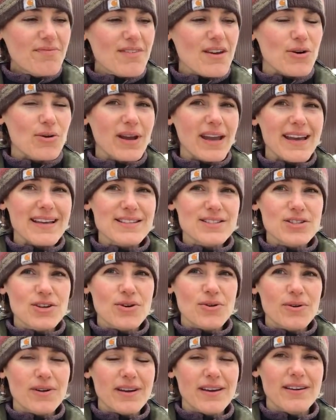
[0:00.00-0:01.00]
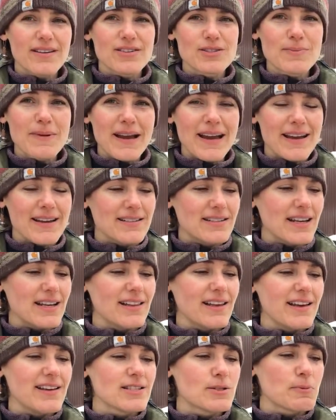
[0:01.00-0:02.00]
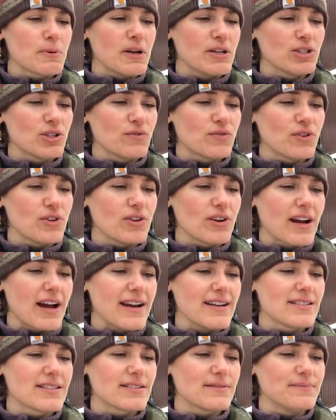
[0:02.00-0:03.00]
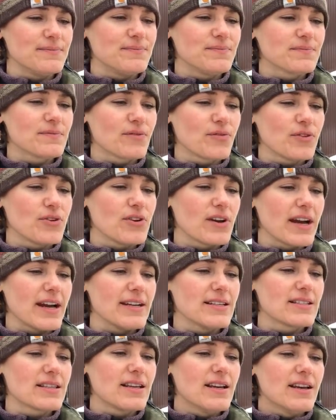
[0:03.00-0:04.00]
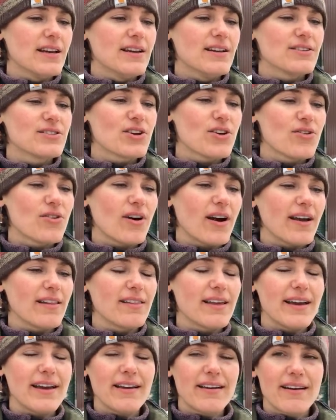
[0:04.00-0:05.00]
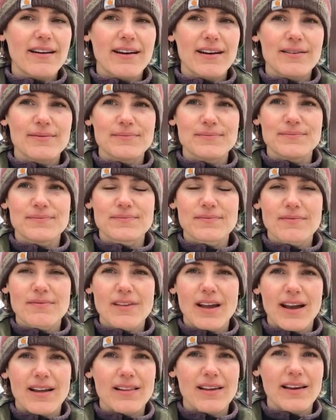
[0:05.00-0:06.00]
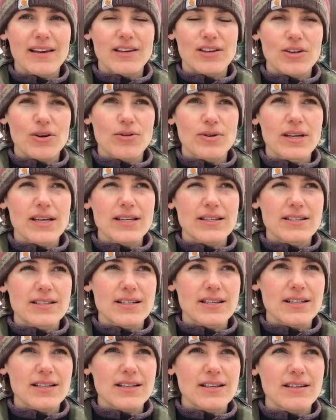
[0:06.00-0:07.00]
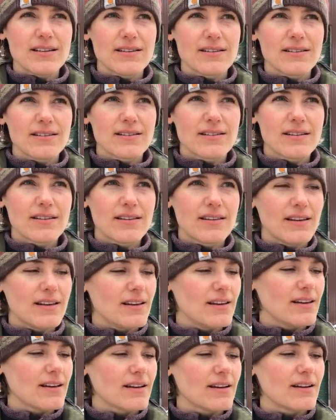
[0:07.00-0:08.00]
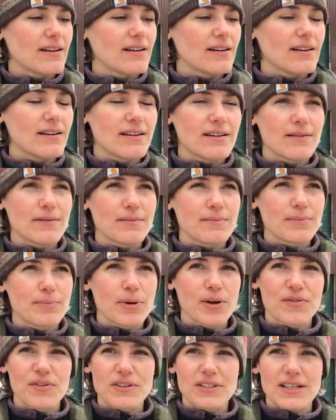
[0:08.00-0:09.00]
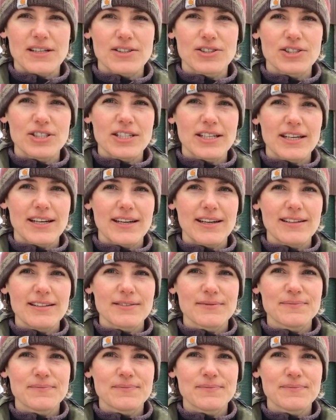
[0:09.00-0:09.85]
Okay, so here's my daily inspiration for you guys. So I like yogi tea the perfect energy kind.